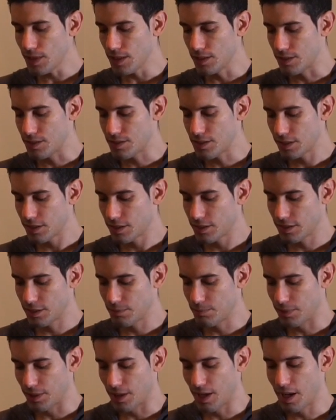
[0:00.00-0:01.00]
the second
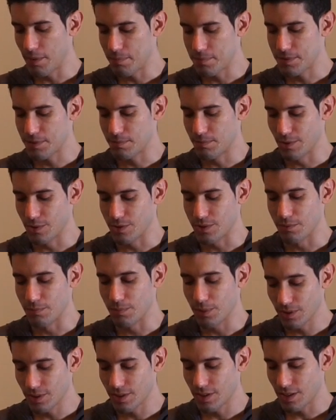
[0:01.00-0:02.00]
and perhaps most
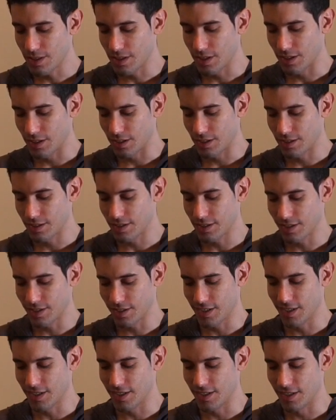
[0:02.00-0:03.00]
important thing
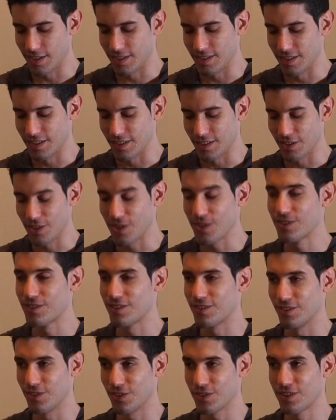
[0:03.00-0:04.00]
uh, in the long,
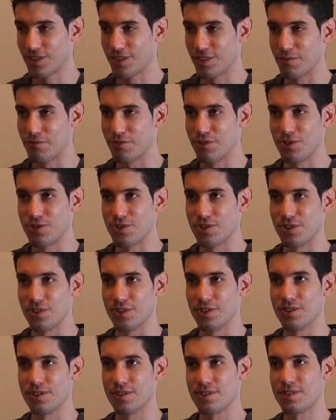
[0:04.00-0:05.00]
longer term
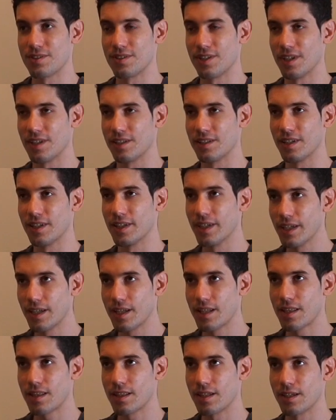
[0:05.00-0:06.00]
future is that I
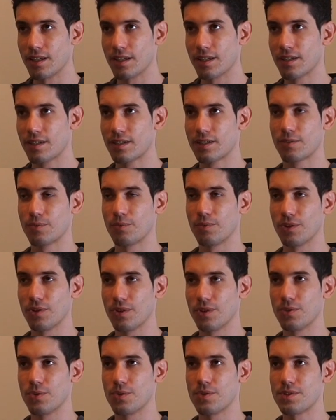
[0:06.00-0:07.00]
really think we're
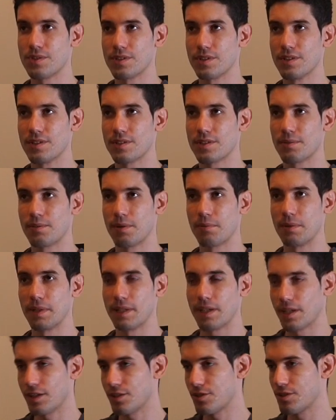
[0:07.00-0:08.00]
going to see some
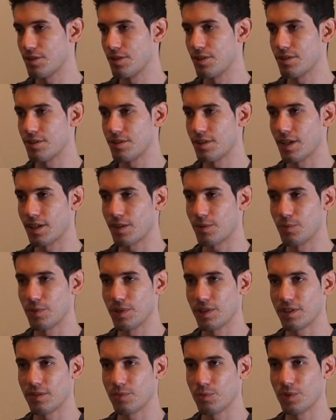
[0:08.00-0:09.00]
applications that
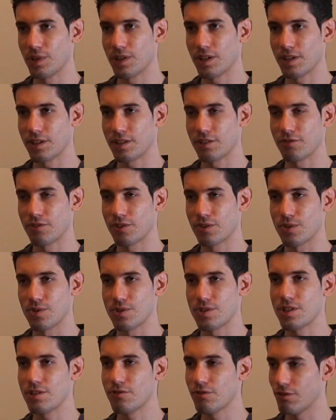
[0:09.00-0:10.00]
we, we can't even
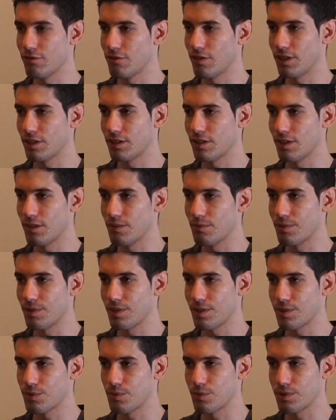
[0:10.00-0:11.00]
conceive of right now
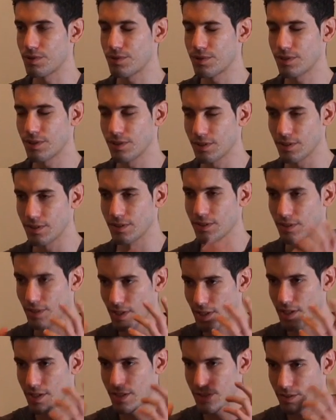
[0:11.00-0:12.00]
because we're still
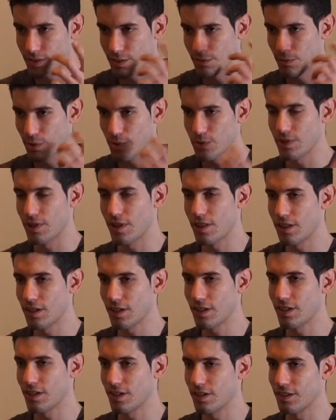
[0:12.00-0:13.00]
still mostly
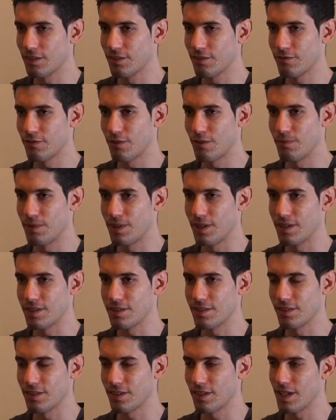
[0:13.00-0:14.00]
thinking from a
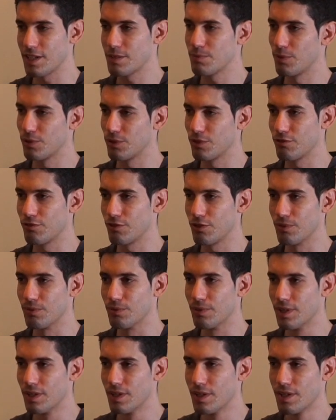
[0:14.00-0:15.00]
centralized point of
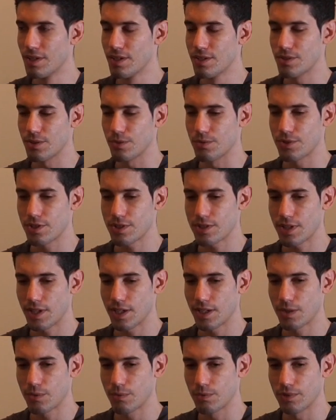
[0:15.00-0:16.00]
view. So just
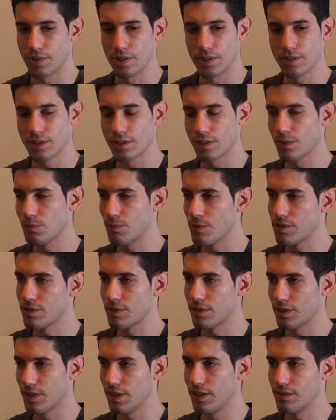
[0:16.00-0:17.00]
like when the internet was
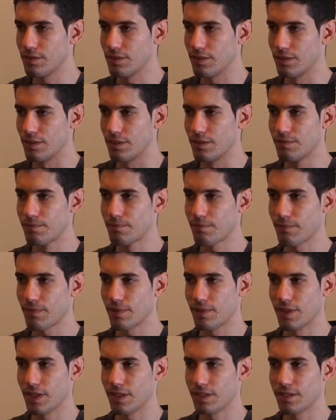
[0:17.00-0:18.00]
created,
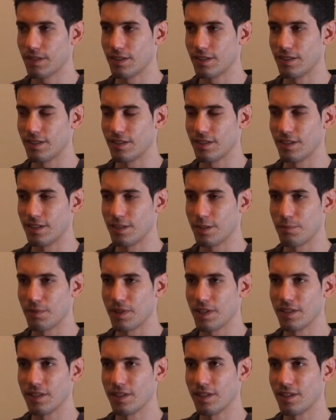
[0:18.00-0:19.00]
right? And, and at the
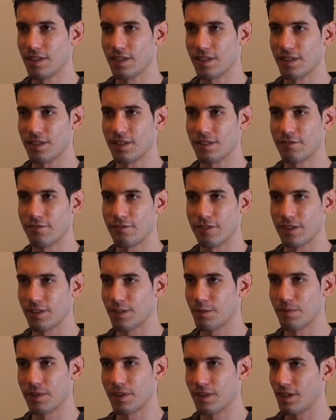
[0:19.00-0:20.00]
beginning, it felt
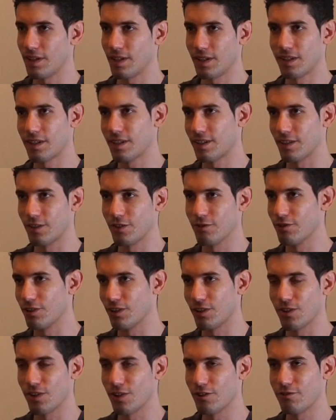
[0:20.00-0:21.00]
a bit like an
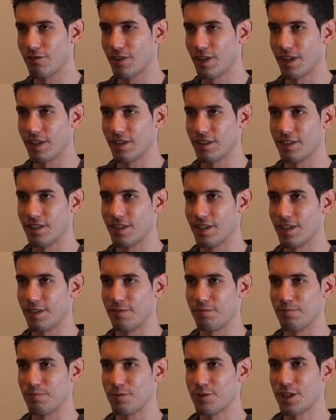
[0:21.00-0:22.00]
overglorified
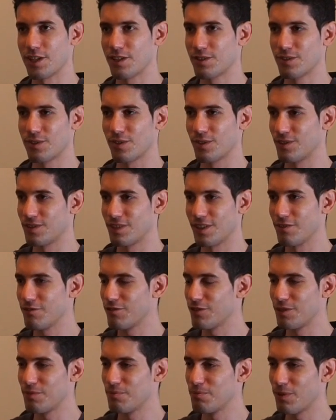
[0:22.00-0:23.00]
um, chat or
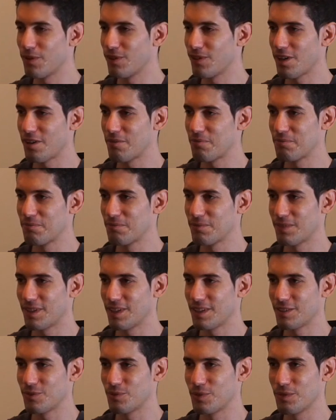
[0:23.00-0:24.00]
telephonic program,
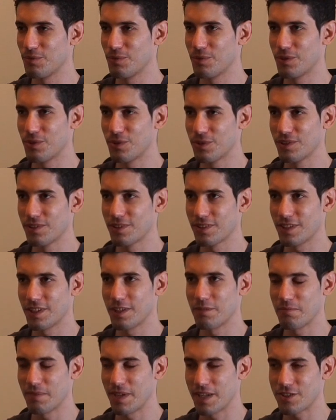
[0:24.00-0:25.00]
right? We, we couldn't really
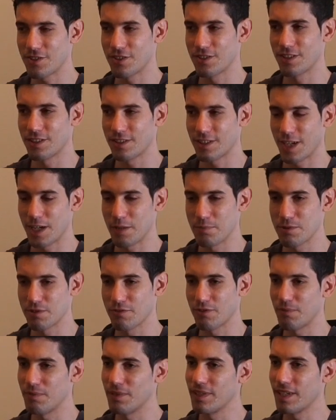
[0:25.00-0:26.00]
imagine the types
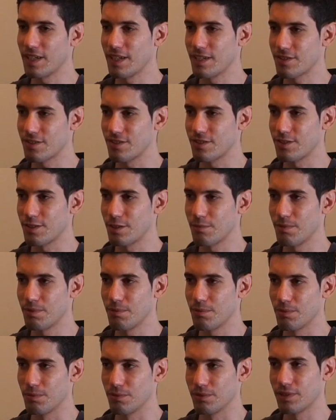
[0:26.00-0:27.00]
of applications that
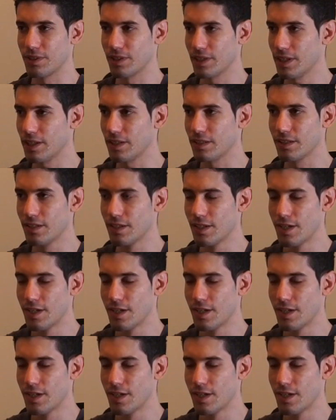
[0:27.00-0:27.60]
people would create.